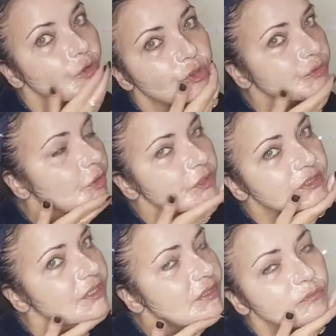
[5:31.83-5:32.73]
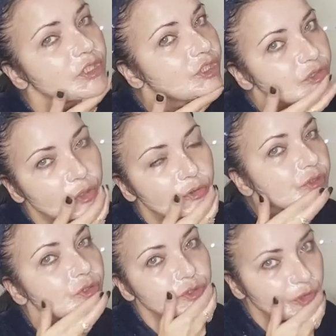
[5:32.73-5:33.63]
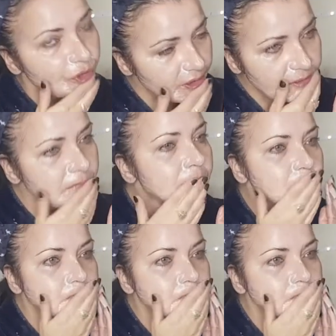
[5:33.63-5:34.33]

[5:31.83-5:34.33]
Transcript: rose water, which is also soothing,